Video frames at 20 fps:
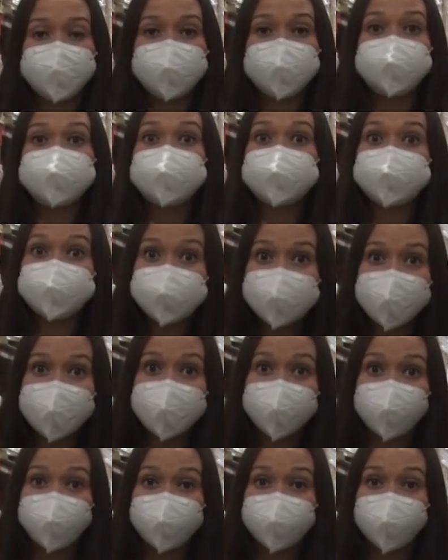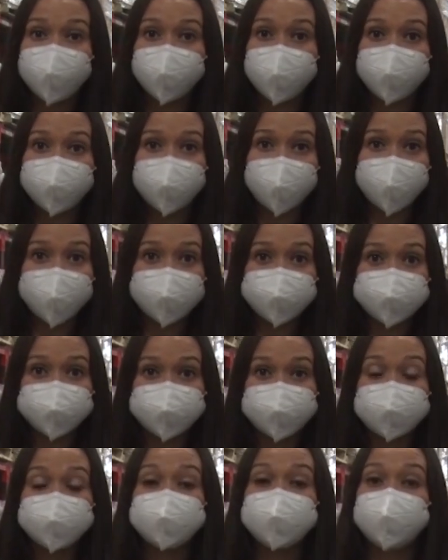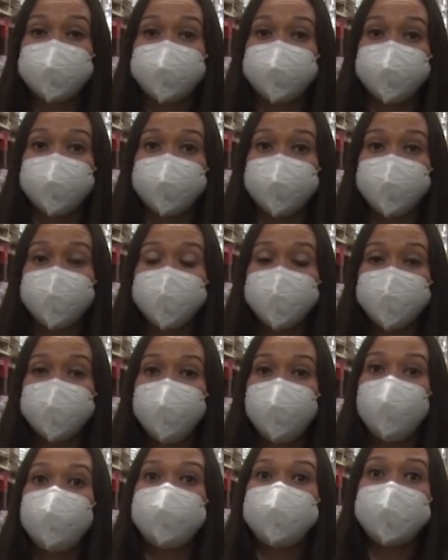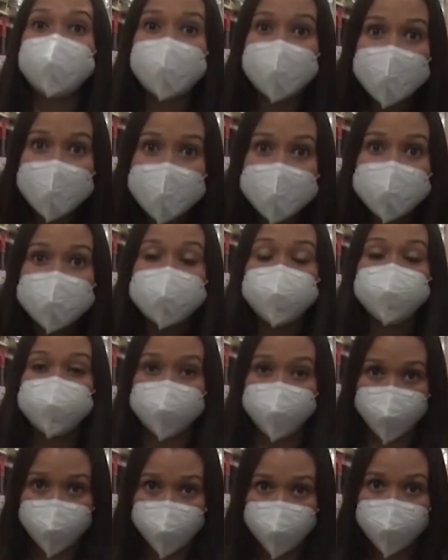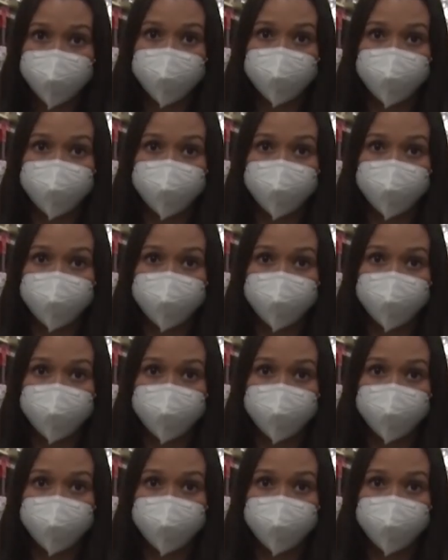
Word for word: He says now they're on pace to deliver more than 80 million